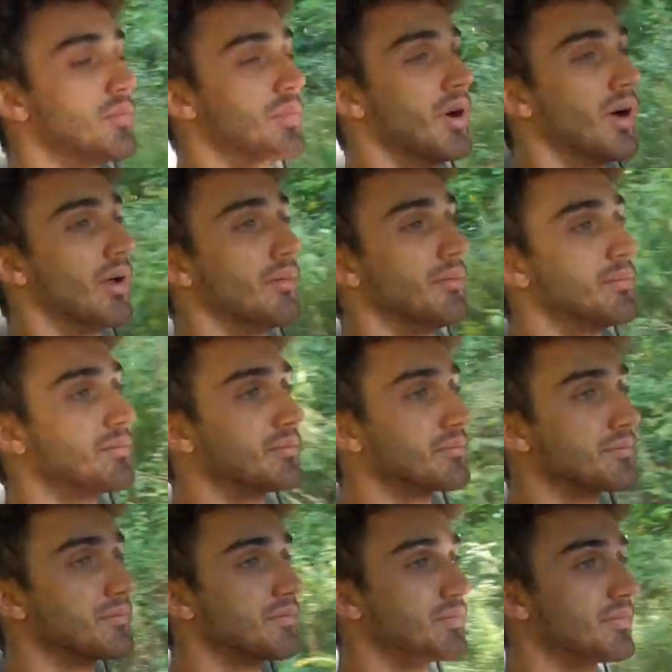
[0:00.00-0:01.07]
But
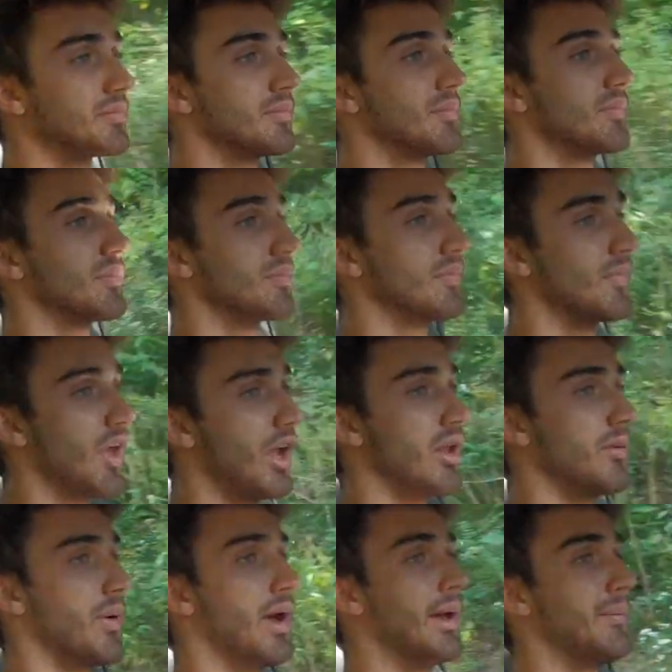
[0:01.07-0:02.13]

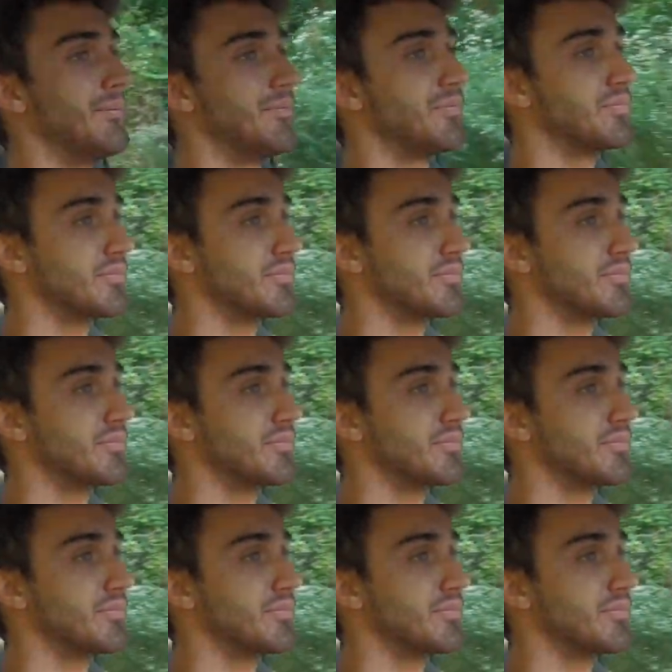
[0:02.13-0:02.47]
anyway,